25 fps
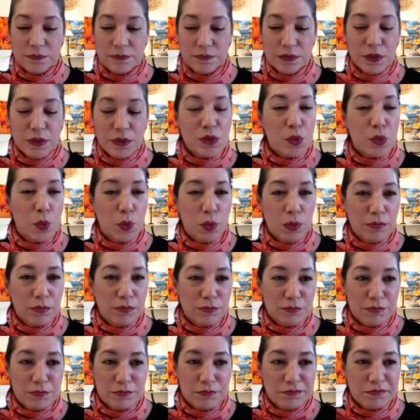those
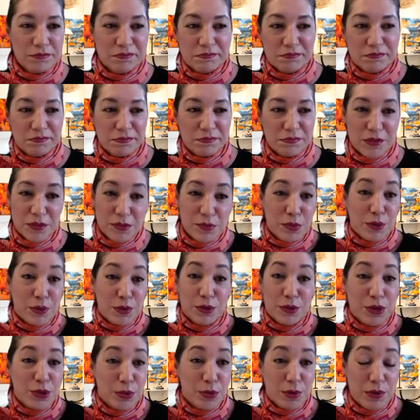
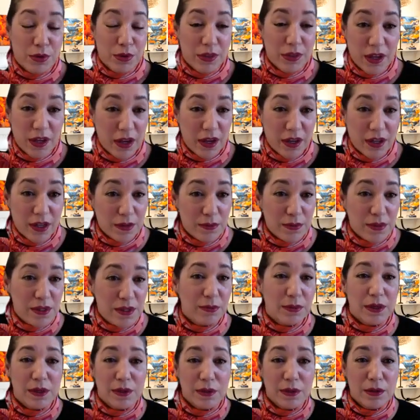splurge-worthy items. I
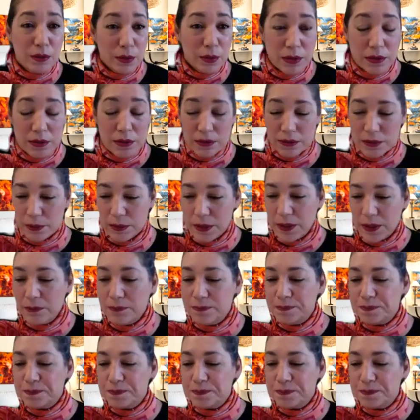mean, who wouldn't, right?